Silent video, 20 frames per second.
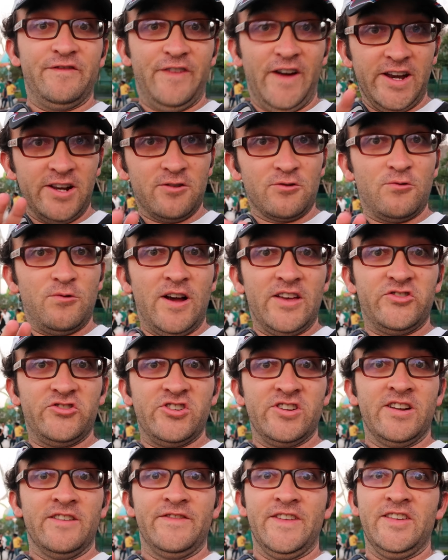final
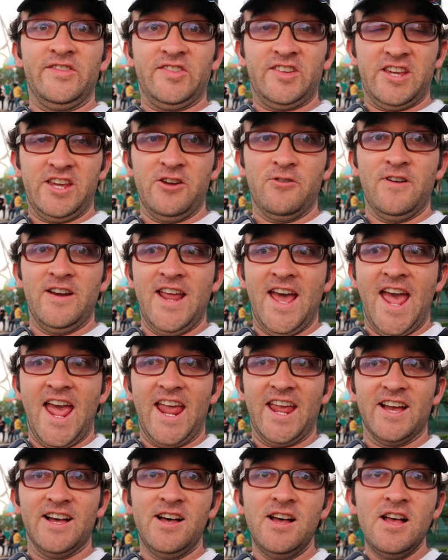question of this
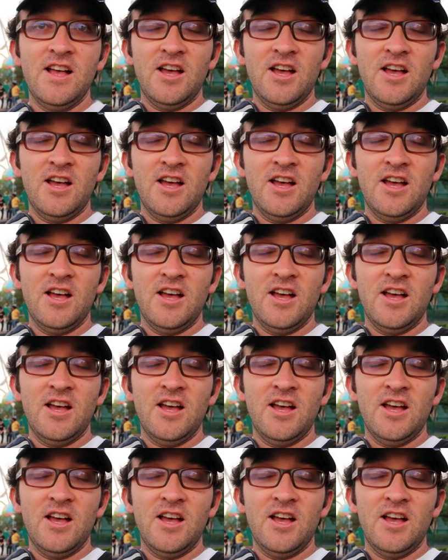Q&A.